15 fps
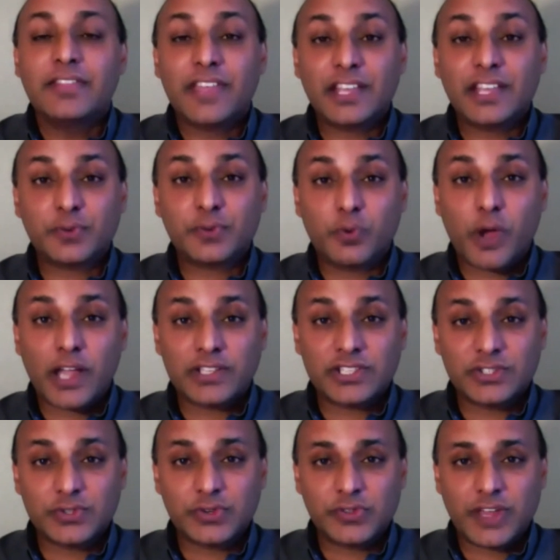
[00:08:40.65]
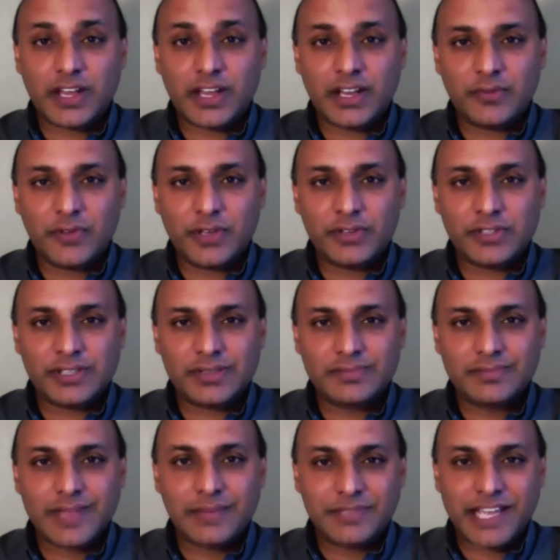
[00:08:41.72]
Thanks for watching Truthout Interviews.
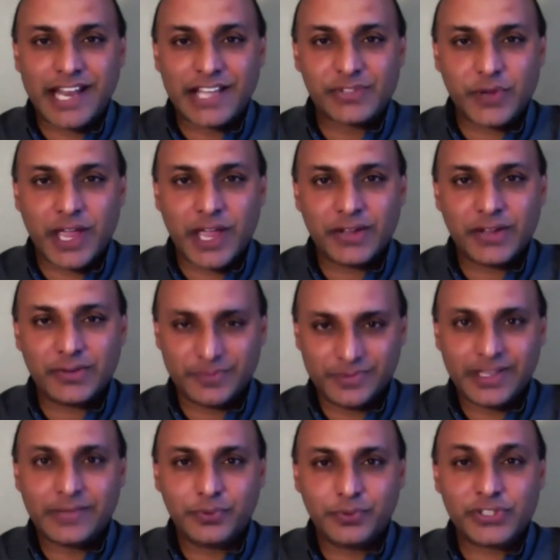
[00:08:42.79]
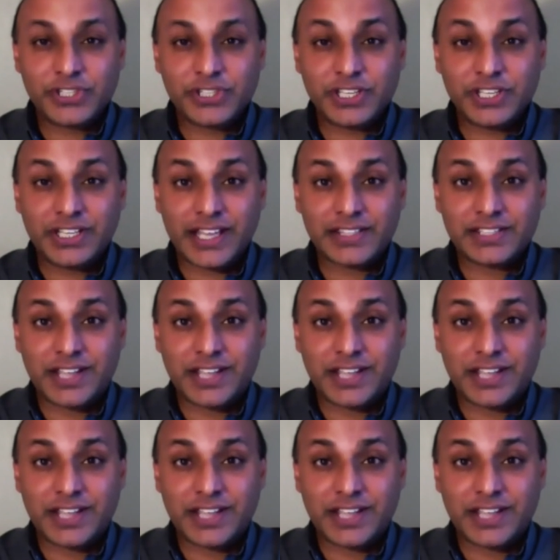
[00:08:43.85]
I'm Ted Asregadoo. We'll see you next